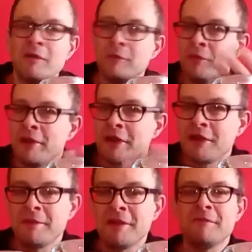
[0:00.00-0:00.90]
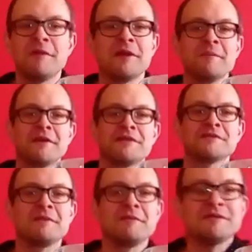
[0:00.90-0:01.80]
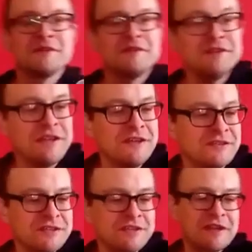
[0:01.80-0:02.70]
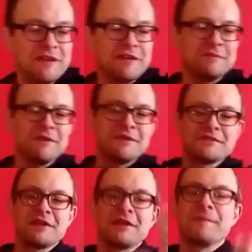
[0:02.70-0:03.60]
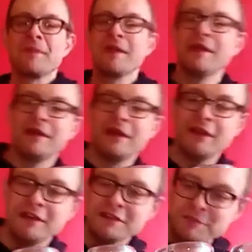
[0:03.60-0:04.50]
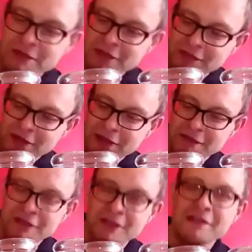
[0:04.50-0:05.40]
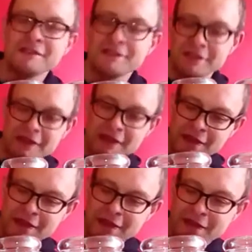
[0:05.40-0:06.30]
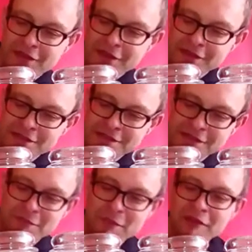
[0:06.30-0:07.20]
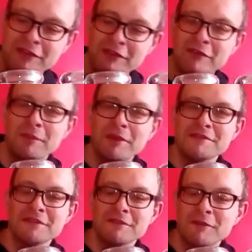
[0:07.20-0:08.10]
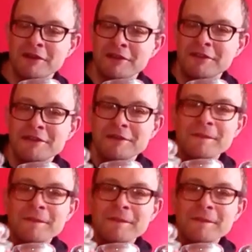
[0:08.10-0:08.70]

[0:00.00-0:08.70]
lot more might come out when it burns, that one. So it's interesting, Garden by the Sea. And last but definitely not least, now this, my favourite place in the world,